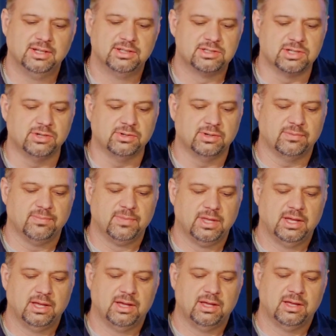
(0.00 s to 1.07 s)
So
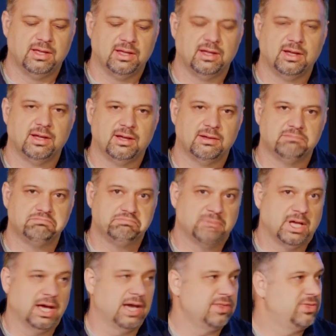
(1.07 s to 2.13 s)

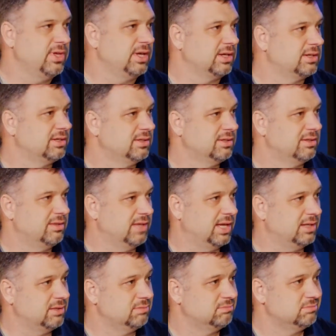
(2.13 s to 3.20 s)
I think
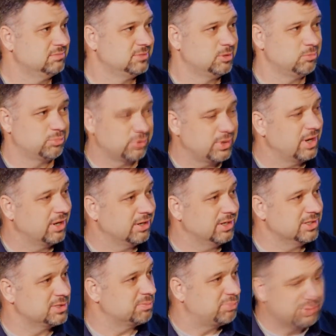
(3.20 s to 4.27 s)
that prayer
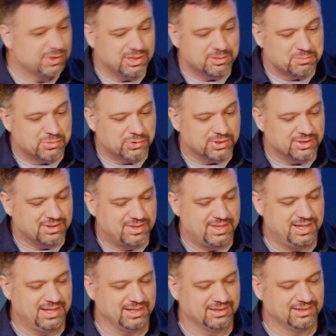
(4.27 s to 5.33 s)
is a pretty important
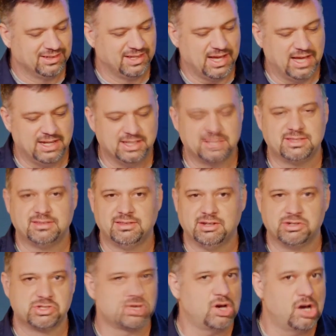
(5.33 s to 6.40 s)
thing, and mm-hmm.
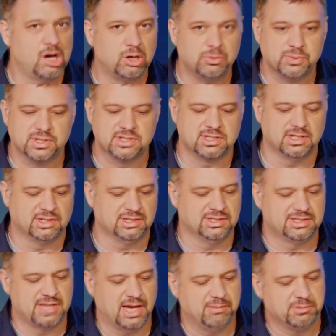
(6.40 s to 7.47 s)
there's always a
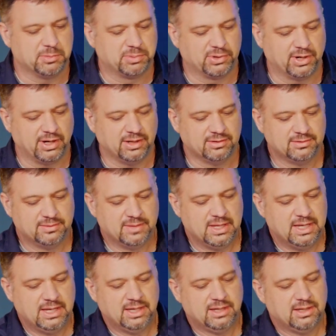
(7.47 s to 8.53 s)
good time to pray.
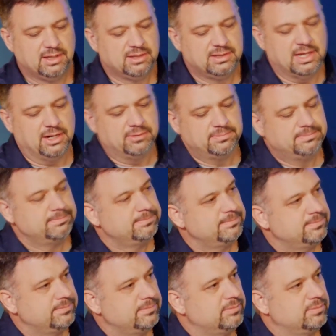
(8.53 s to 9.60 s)
Now, that is
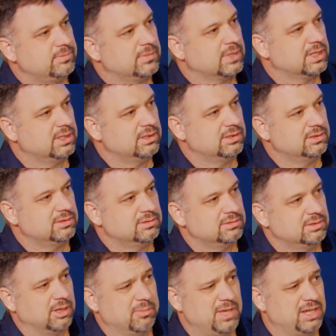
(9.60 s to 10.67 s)
cool.
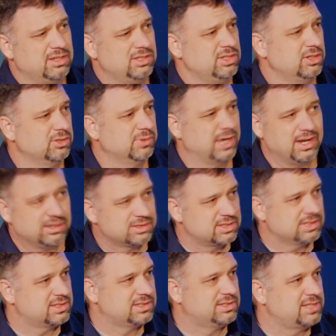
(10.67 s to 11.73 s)
Amanda, do you know what else
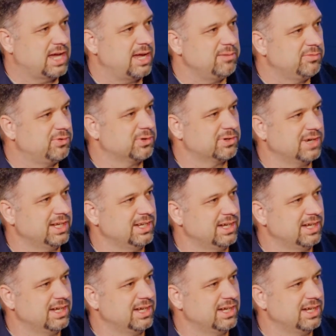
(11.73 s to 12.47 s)
it's time for right